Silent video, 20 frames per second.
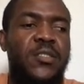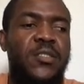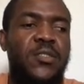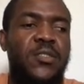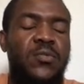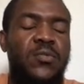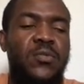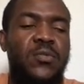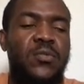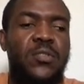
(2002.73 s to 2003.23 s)

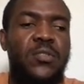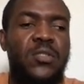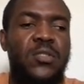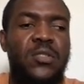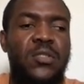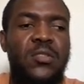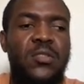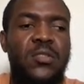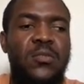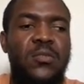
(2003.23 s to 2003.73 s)
So this
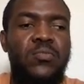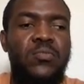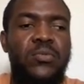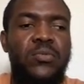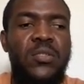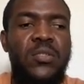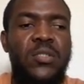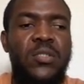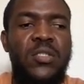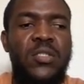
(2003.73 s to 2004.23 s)
is a
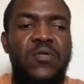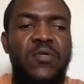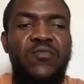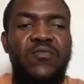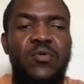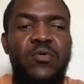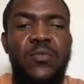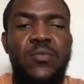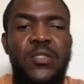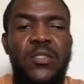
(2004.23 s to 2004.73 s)
building
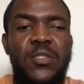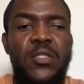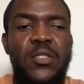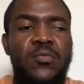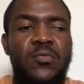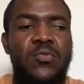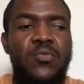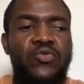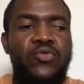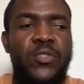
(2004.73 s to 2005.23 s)
environment that
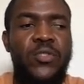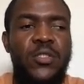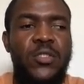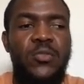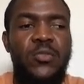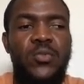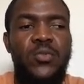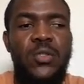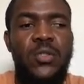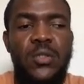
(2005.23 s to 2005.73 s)
we create
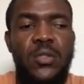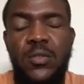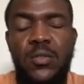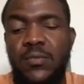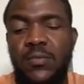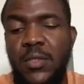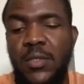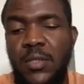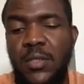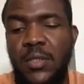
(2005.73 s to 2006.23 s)
with those
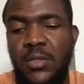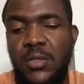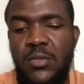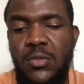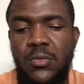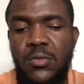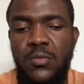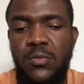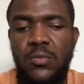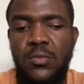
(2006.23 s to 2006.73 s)
files. So
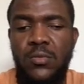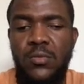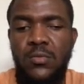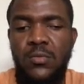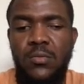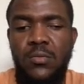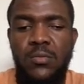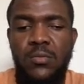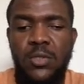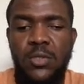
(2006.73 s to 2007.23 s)

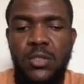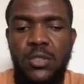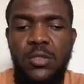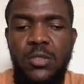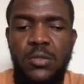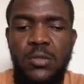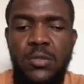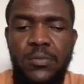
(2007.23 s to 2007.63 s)
it's good.